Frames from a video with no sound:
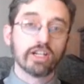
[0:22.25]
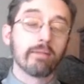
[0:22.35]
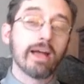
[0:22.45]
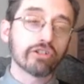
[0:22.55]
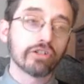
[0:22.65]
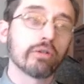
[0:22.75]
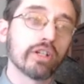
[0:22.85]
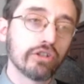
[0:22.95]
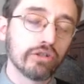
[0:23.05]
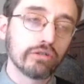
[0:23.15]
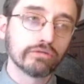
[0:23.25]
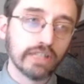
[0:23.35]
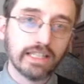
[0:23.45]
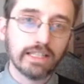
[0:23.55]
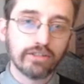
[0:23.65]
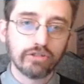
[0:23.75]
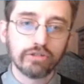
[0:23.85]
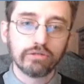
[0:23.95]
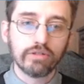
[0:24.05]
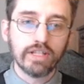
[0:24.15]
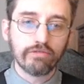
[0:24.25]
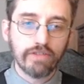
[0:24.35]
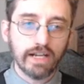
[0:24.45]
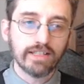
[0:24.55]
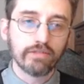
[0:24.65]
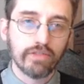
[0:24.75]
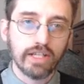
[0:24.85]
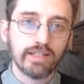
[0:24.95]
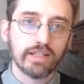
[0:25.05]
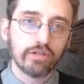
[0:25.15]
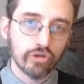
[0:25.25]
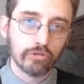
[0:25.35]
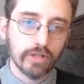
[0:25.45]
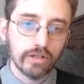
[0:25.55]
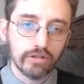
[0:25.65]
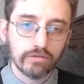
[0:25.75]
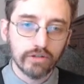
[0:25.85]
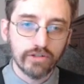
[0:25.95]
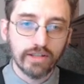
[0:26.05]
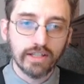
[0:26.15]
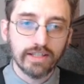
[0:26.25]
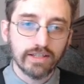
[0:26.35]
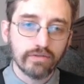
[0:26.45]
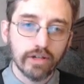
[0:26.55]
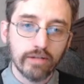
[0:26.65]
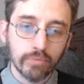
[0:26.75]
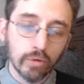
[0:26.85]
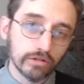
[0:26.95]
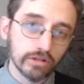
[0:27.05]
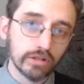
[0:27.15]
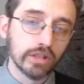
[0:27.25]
I'm actually going to link it to the effects of things in Entropia Universe. I think this is very important.